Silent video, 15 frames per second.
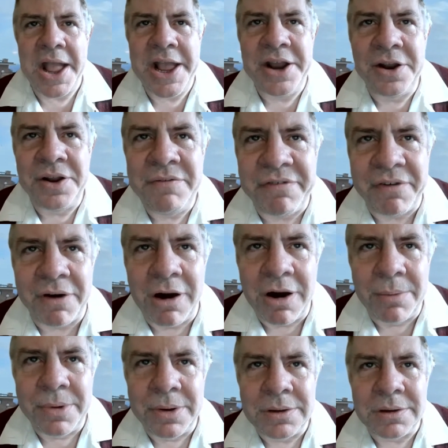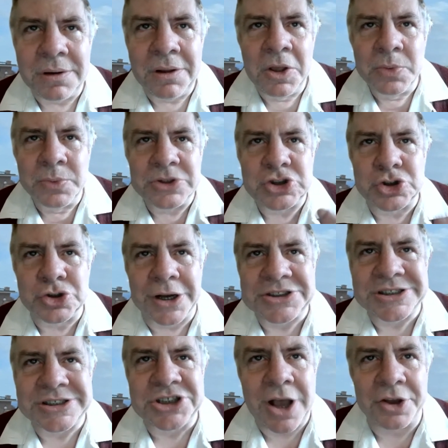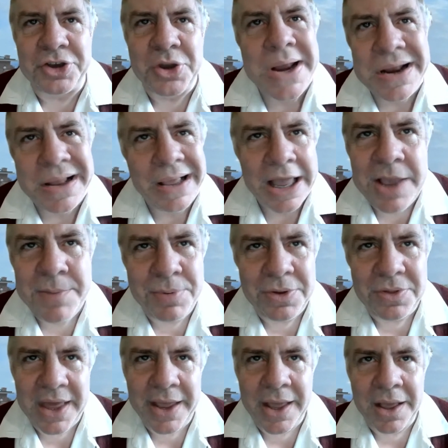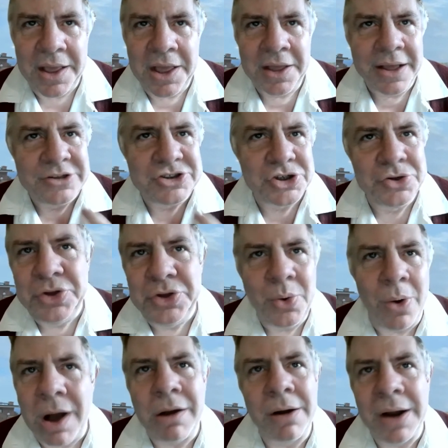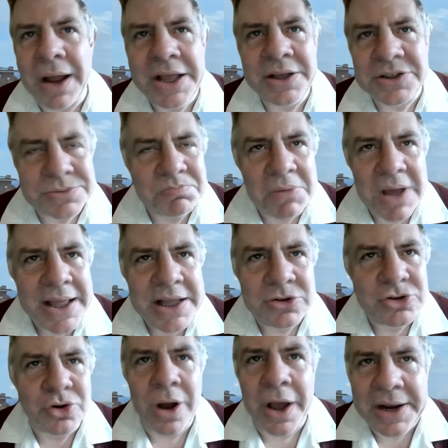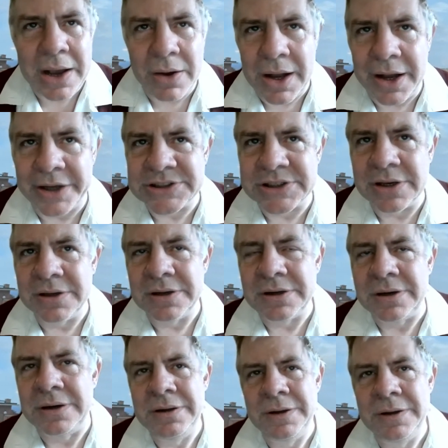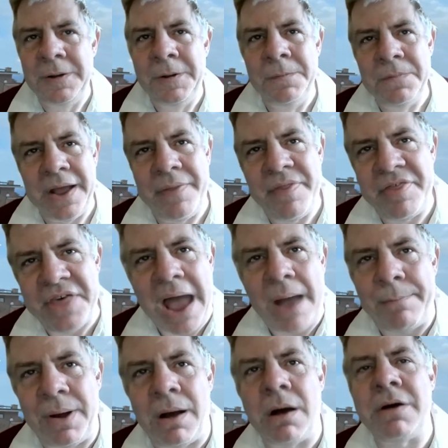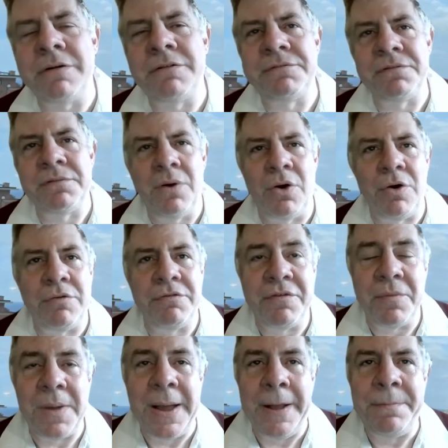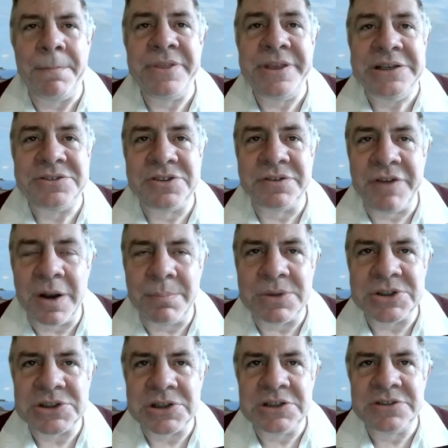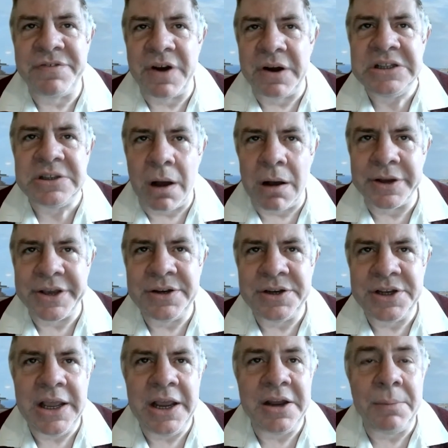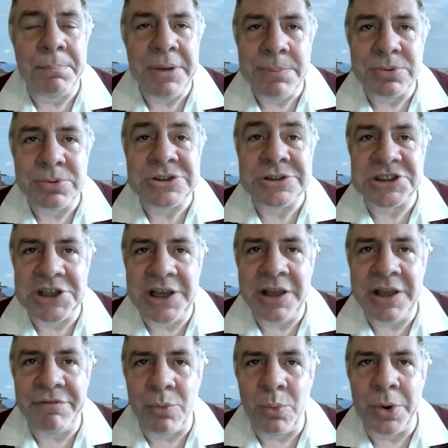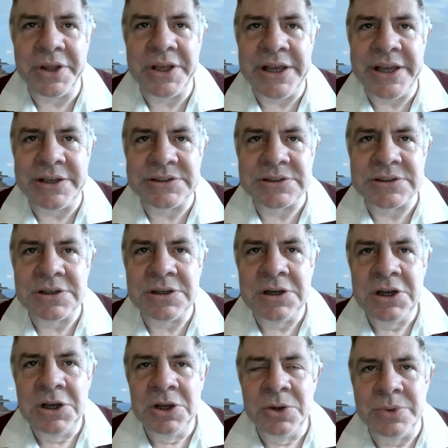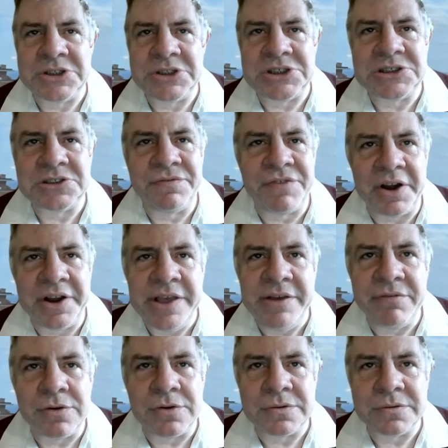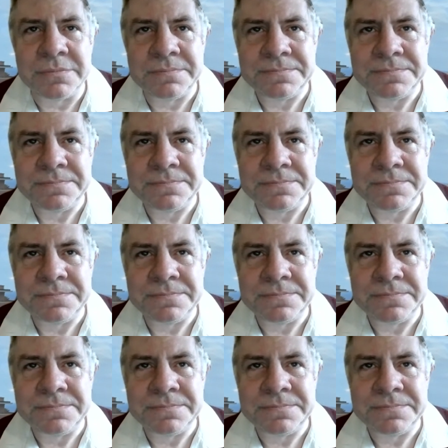in an environment which tries to suck you in and keep you there until you are a, a dried out husk. And that part of, of um, these developments is very dark indeed, and people should see it for what it is, which is very evil